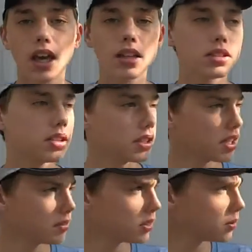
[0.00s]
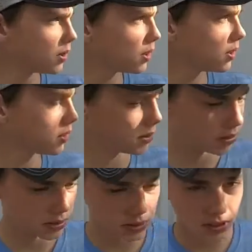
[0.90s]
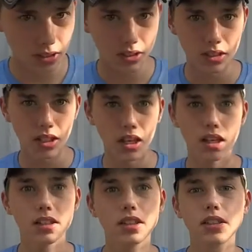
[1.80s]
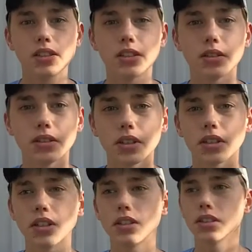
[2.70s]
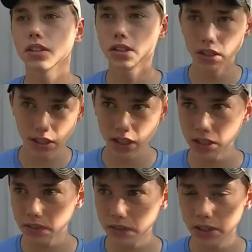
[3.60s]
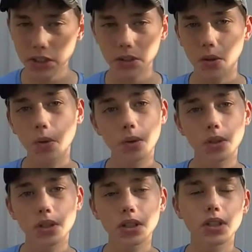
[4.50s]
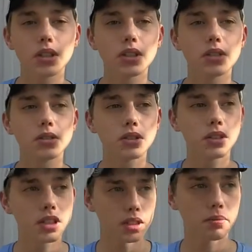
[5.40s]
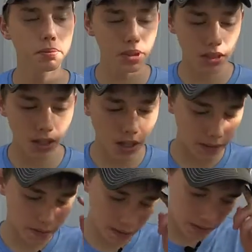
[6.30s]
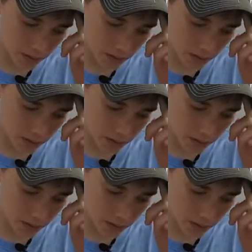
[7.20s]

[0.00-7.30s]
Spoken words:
and start covering water, and until you start either hook catching fish or you start getting bit a lot. Then